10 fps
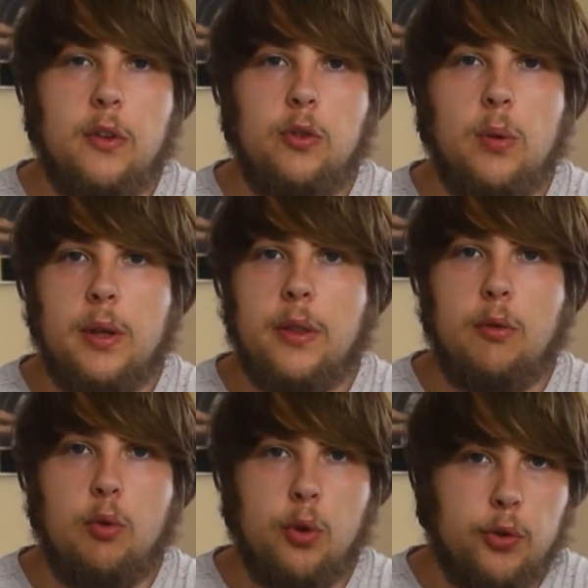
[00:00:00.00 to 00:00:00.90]
so like the
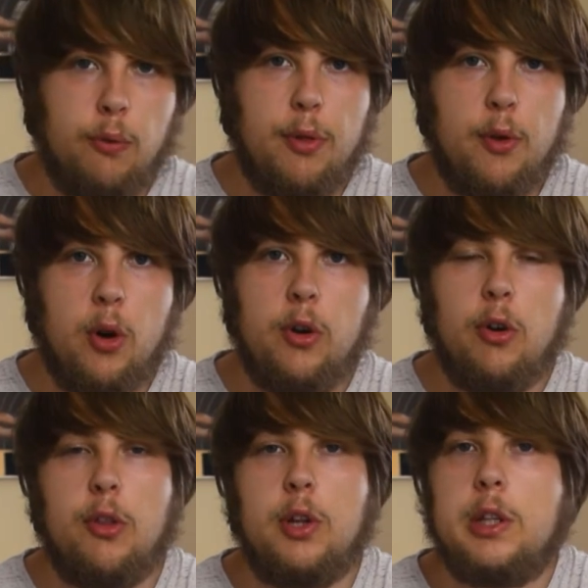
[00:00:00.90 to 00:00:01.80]
rules of third,
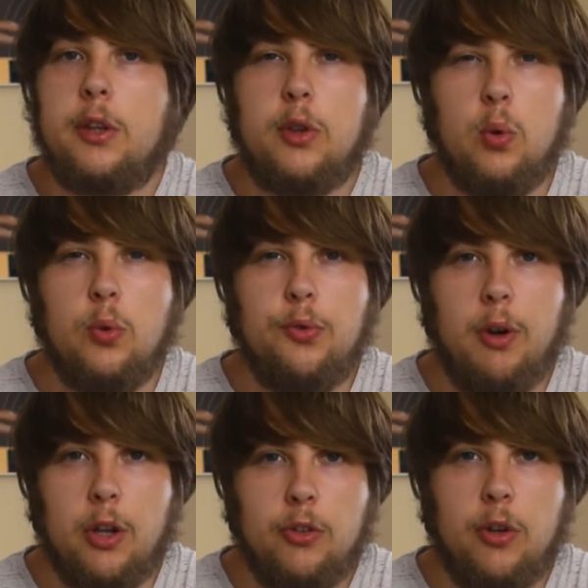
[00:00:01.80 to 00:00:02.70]
or the golden
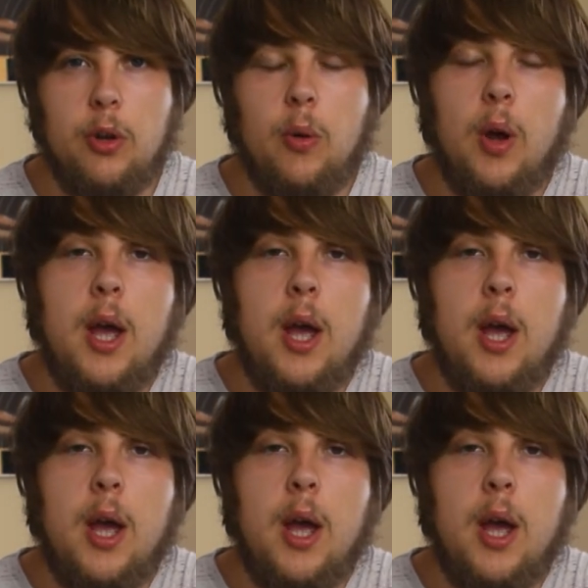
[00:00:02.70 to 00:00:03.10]
ratio.